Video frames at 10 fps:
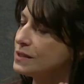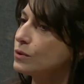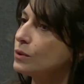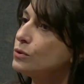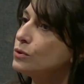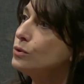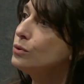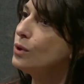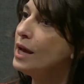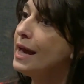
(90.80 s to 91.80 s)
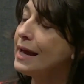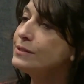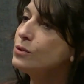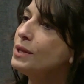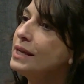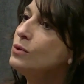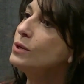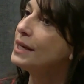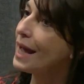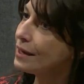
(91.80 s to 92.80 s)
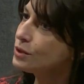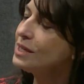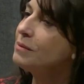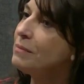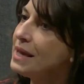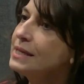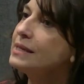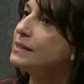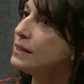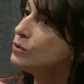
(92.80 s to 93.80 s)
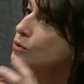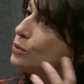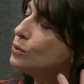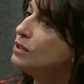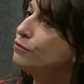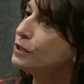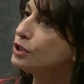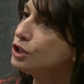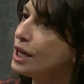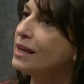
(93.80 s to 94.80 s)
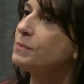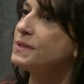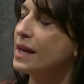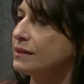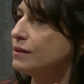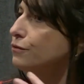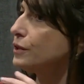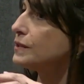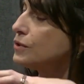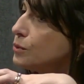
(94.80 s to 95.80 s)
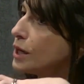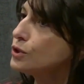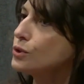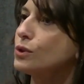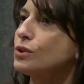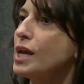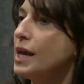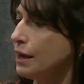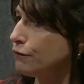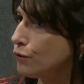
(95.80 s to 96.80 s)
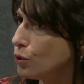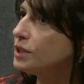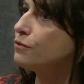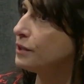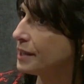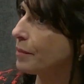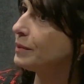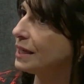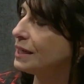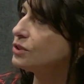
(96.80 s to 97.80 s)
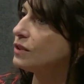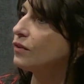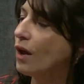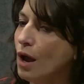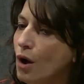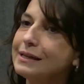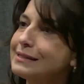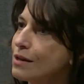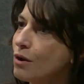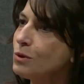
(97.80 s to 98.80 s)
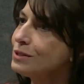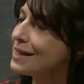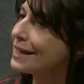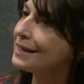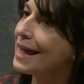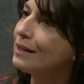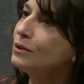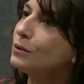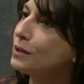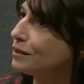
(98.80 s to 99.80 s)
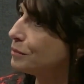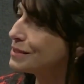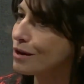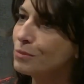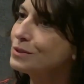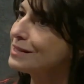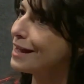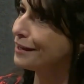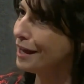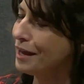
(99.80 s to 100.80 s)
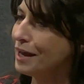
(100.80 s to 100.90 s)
what it's going to do, and so then you can actually make it into different shapes and different structures for different applications. It's almost like an algorithm. It's almost like